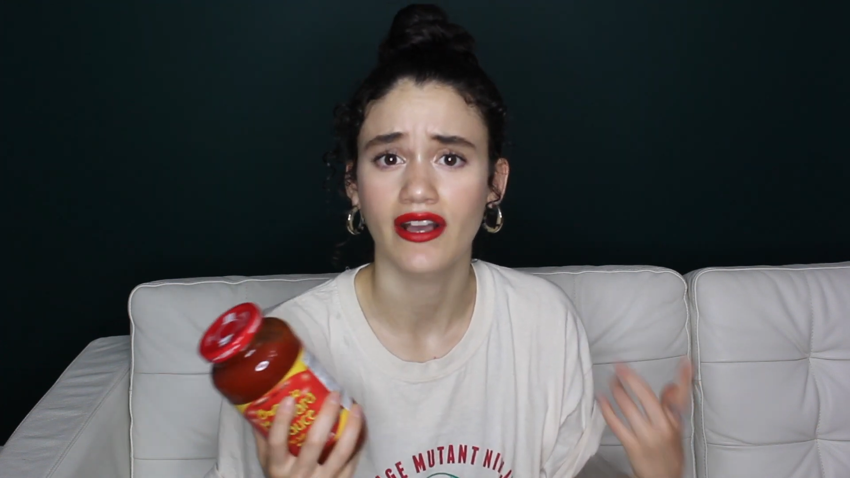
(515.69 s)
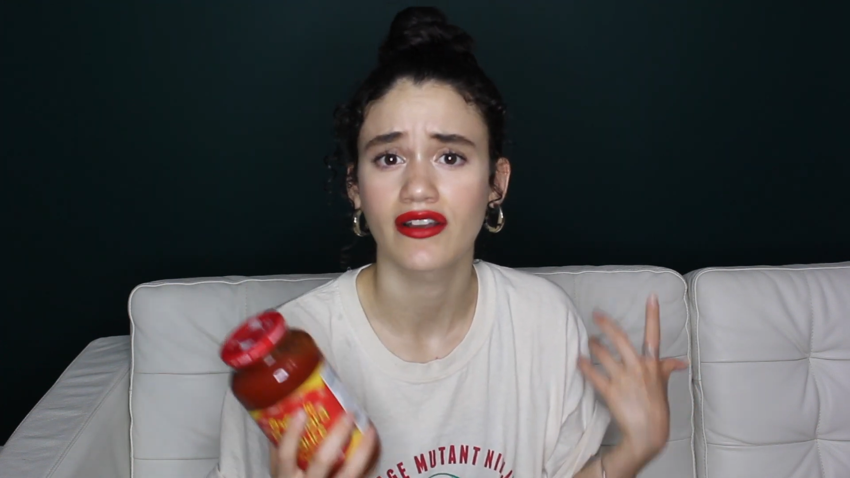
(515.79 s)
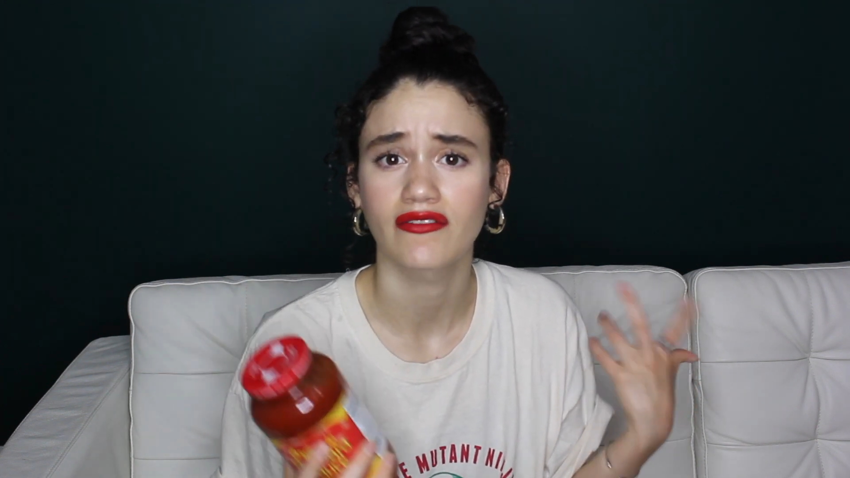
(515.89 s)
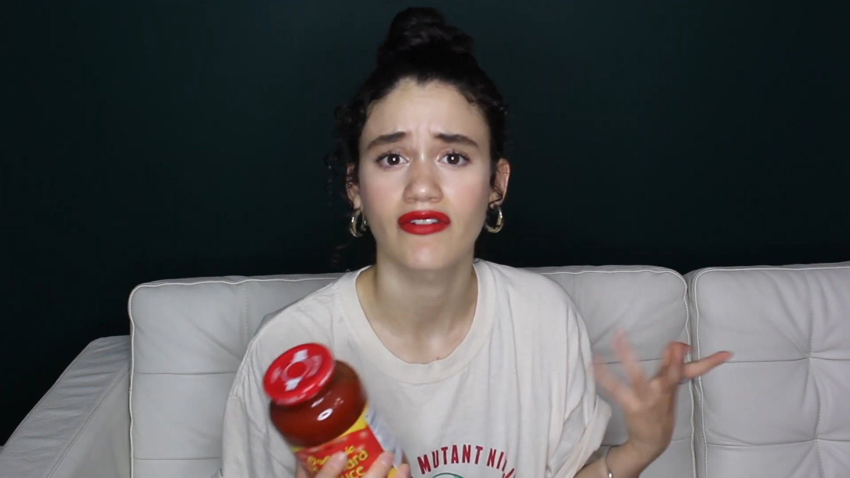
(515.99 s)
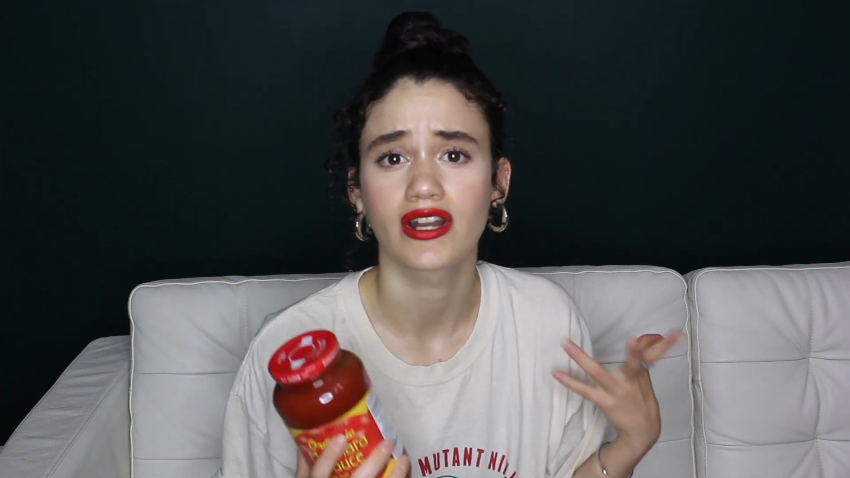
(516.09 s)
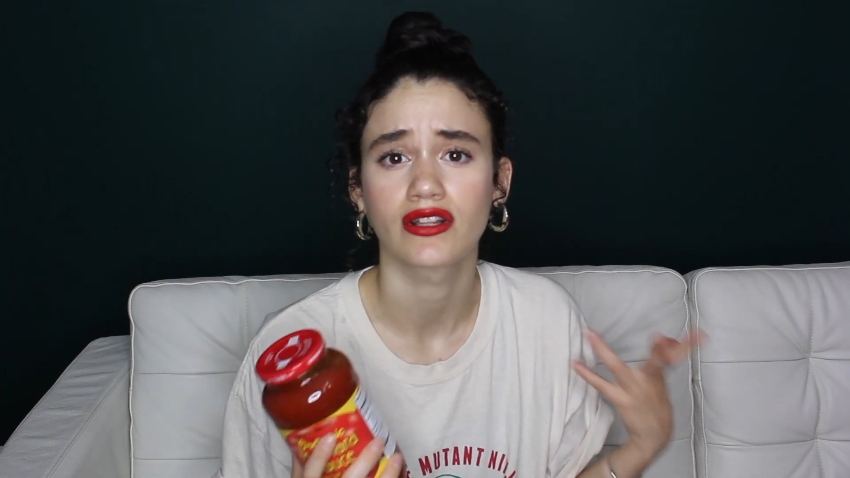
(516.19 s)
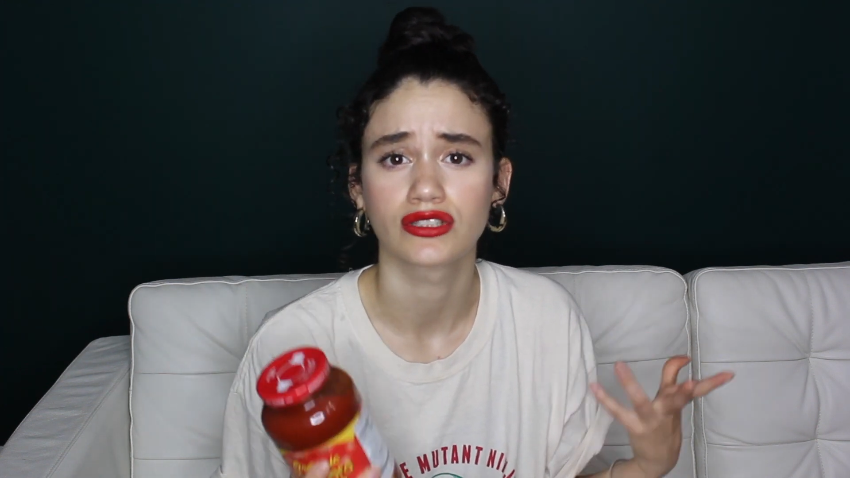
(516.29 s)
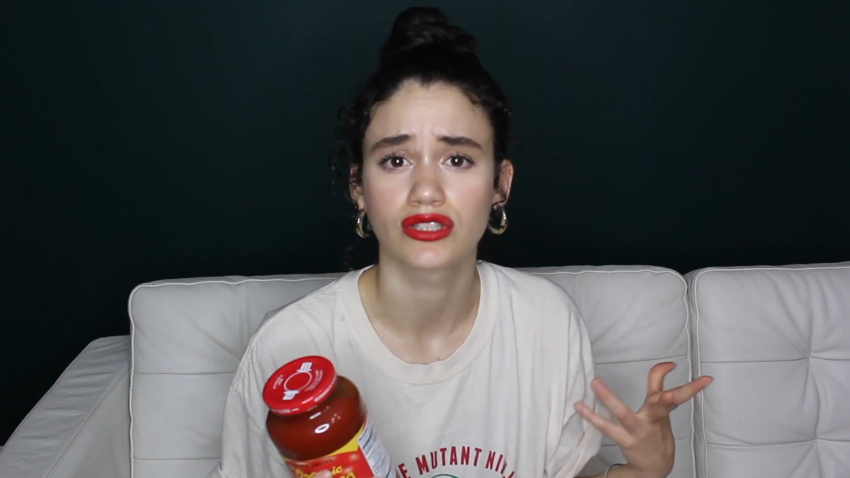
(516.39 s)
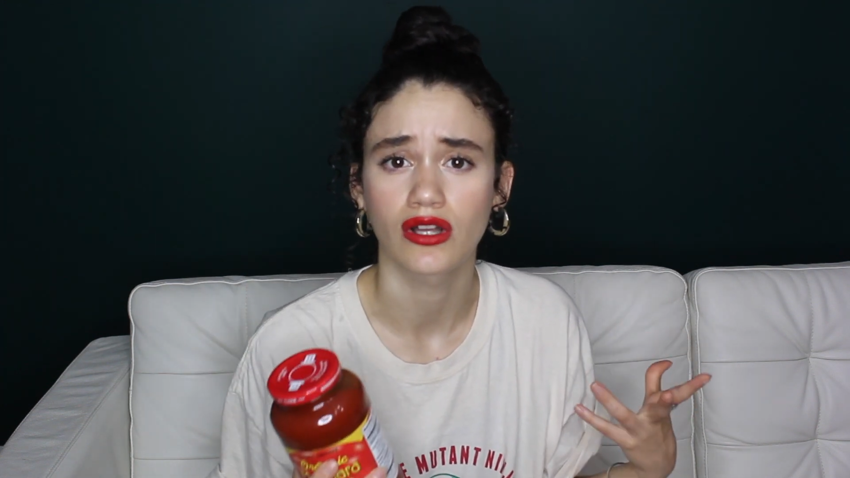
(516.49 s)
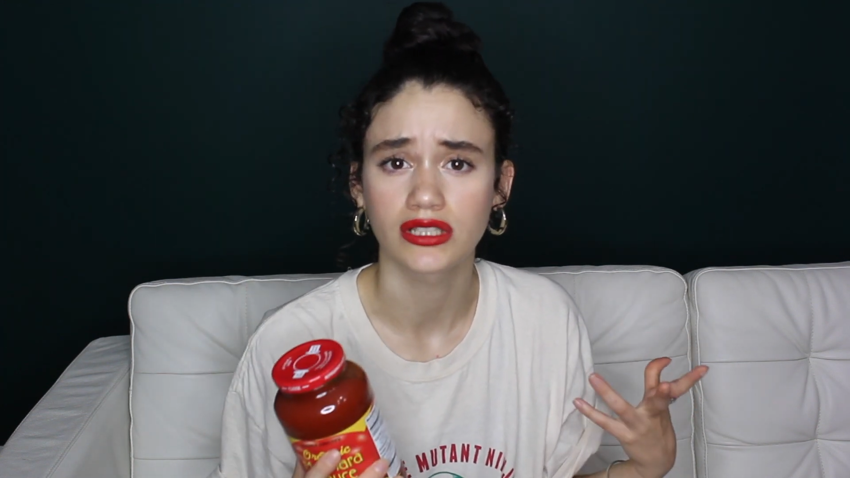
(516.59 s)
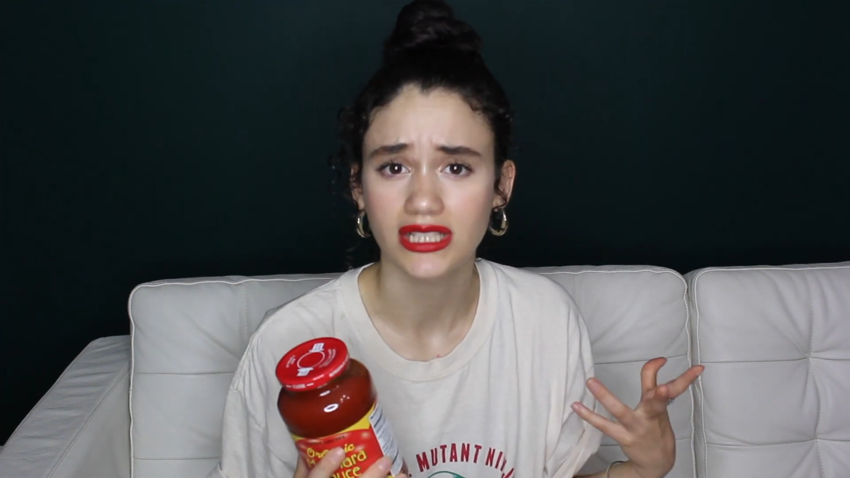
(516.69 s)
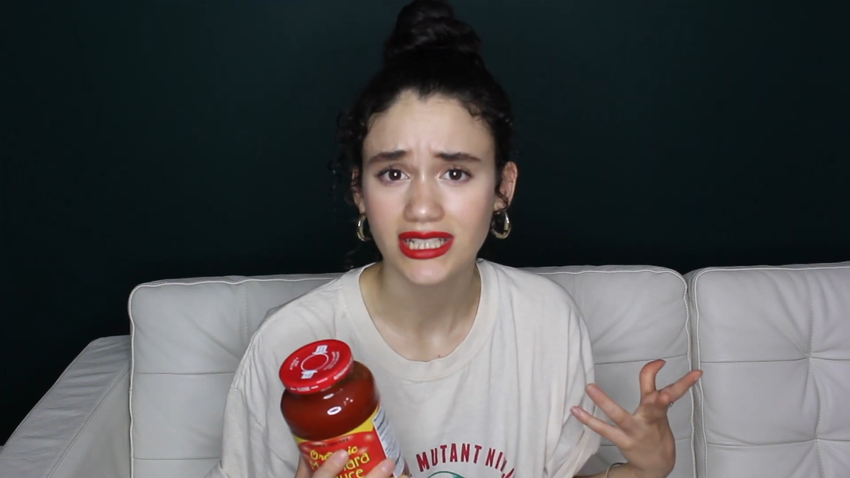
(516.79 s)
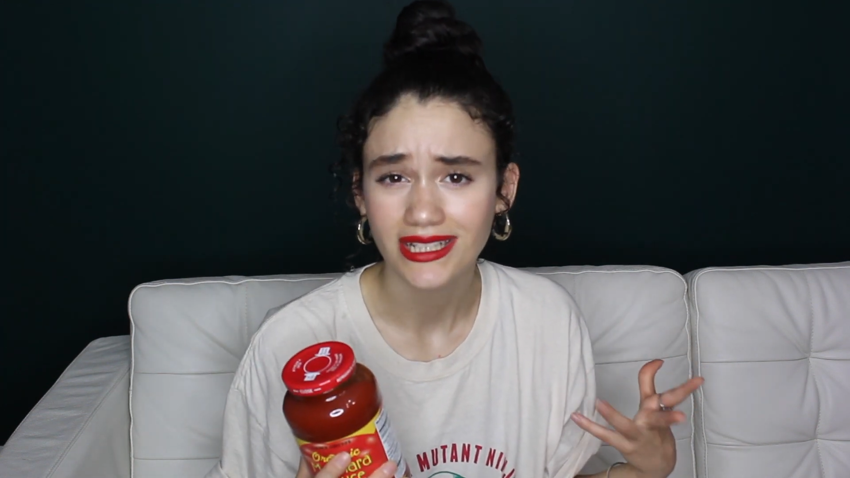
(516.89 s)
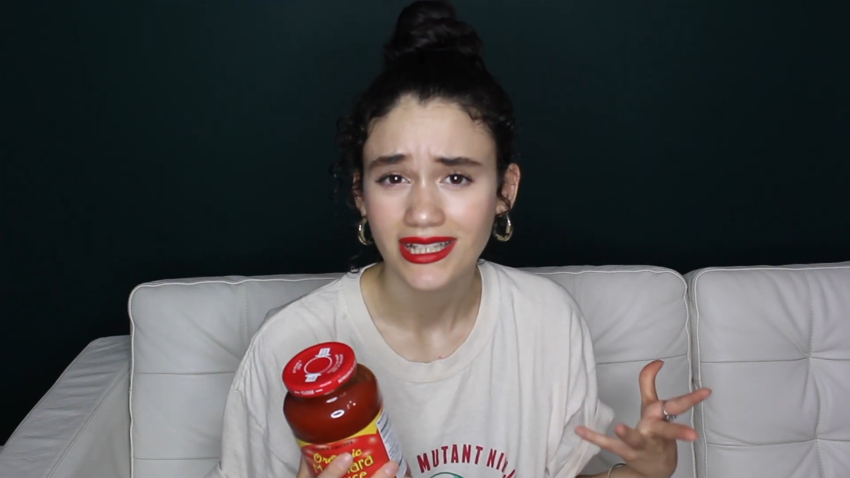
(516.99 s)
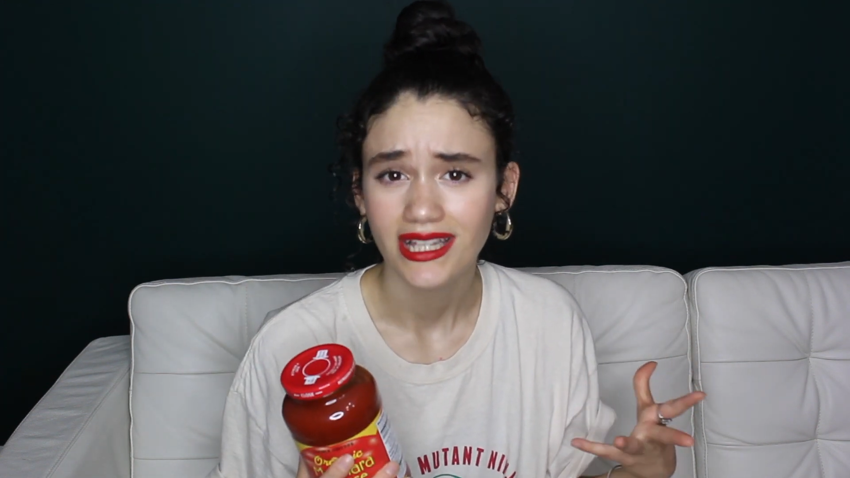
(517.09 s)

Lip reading: I couldn't find unsalted,